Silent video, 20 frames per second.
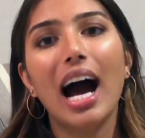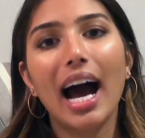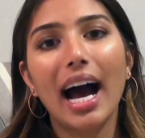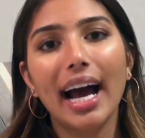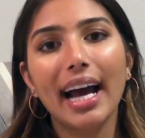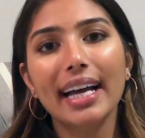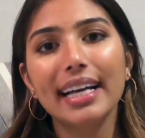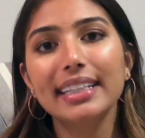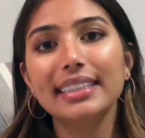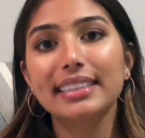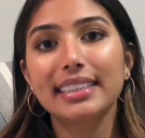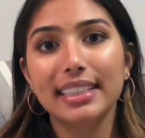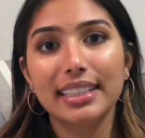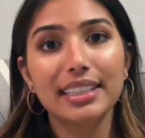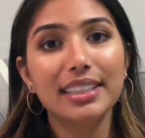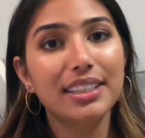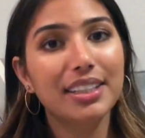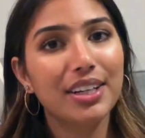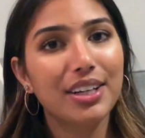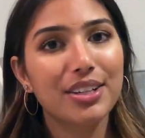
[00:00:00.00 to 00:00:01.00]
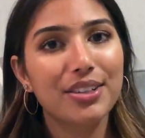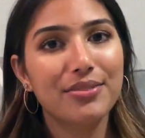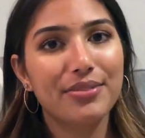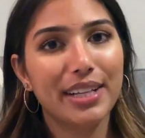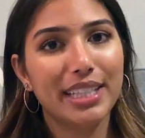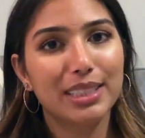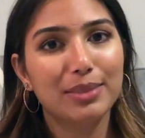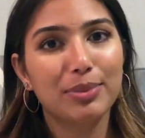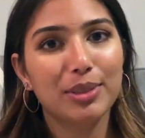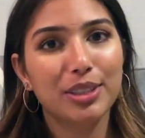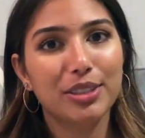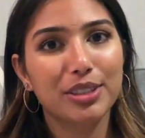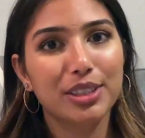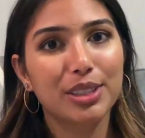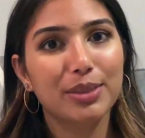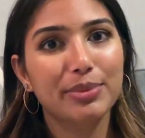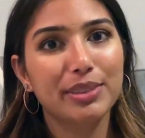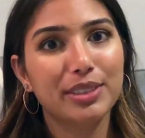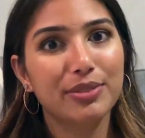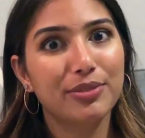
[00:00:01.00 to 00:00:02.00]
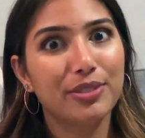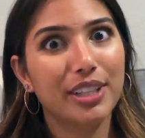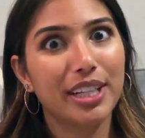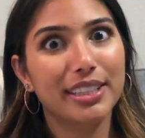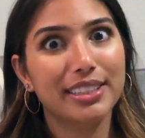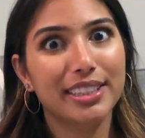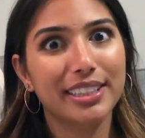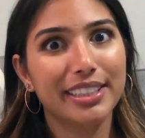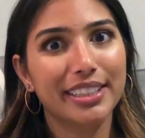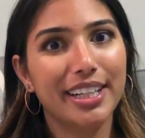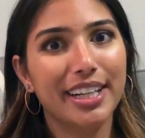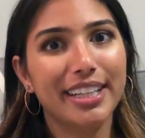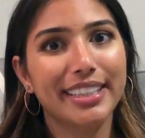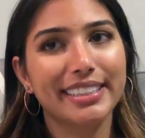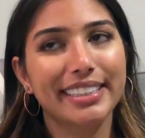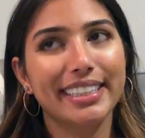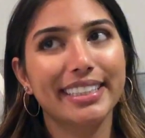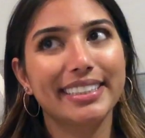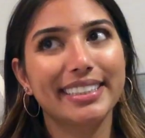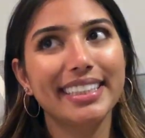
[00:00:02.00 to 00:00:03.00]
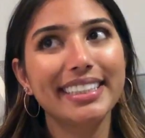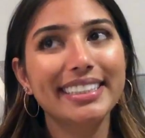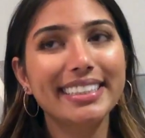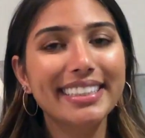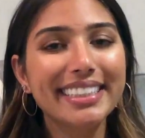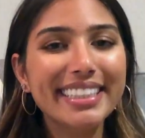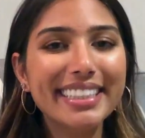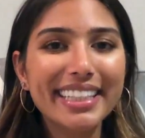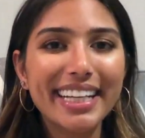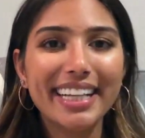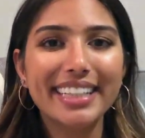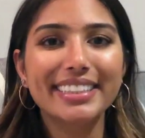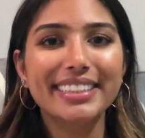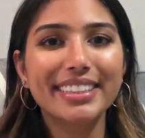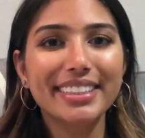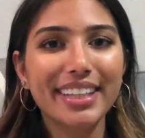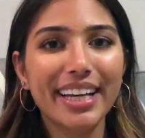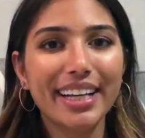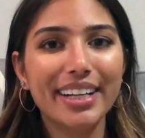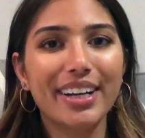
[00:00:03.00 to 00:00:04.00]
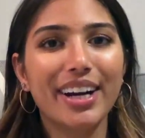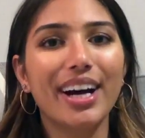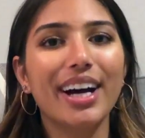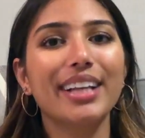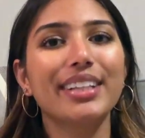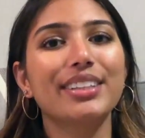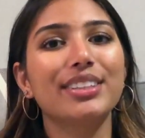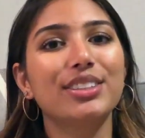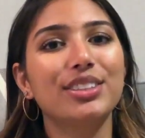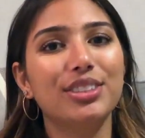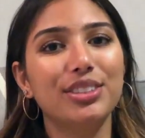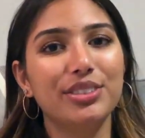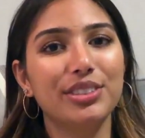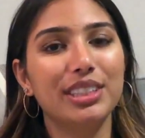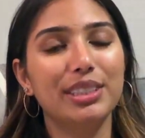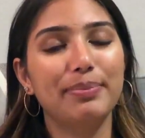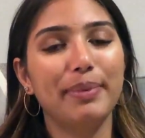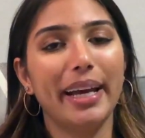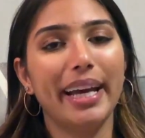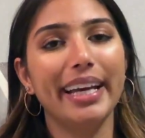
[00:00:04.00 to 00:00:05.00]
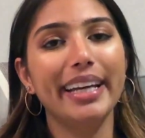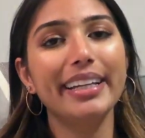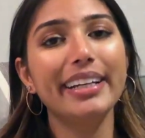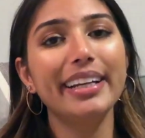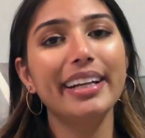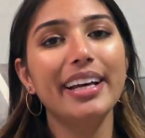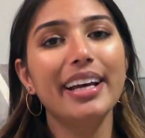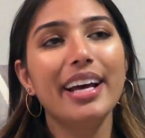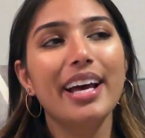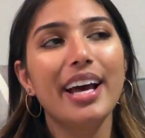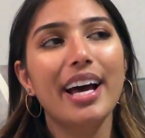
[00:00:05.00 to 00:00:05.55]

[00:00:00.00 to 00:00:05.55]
I didn't know Facebook groups for auxiliaries existed until I got to Spain.